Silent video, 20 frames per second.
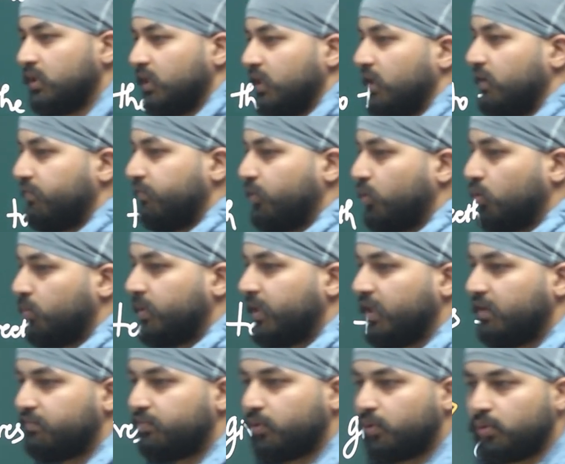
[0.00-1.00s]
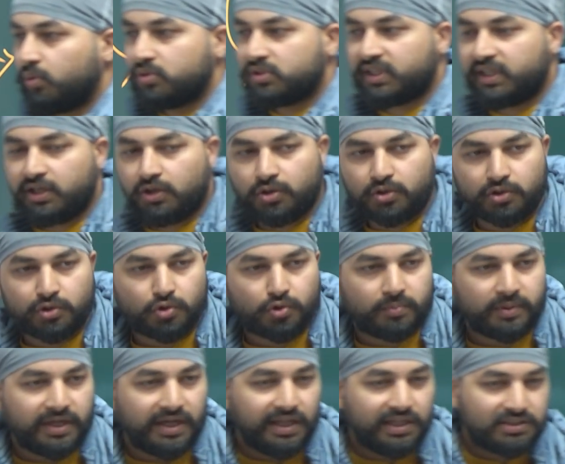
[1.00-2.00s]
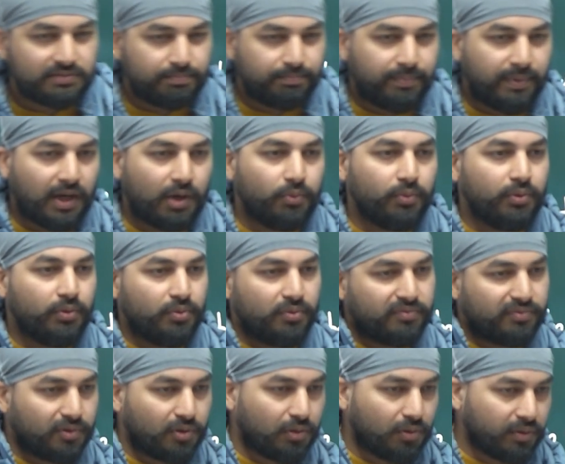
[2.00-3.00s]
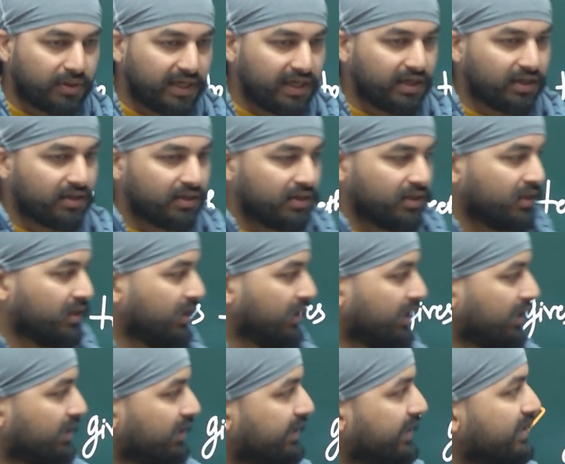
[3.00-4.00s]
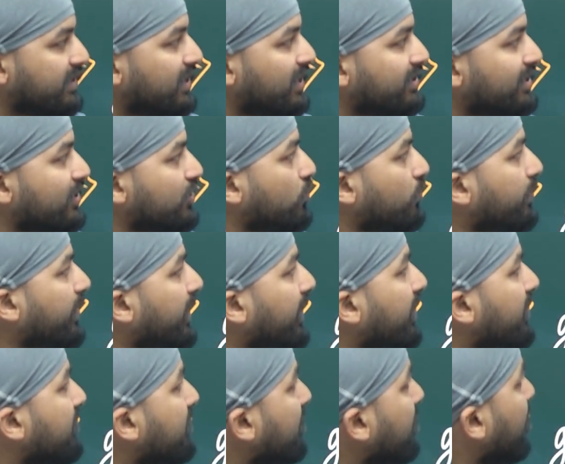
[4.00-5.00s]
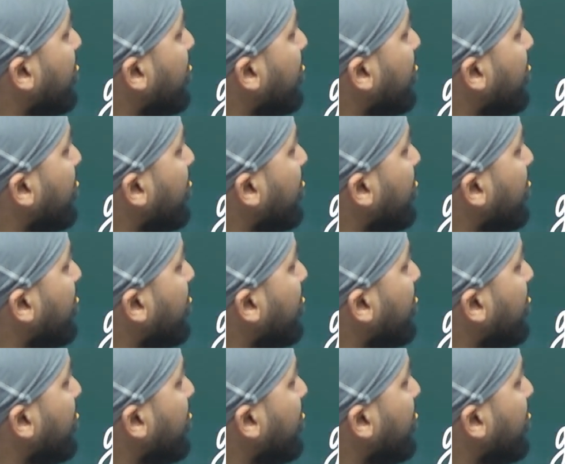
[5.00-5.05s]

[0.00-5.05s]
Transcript: if nobody follows it or nobody is bound to follow it, these are just opinions.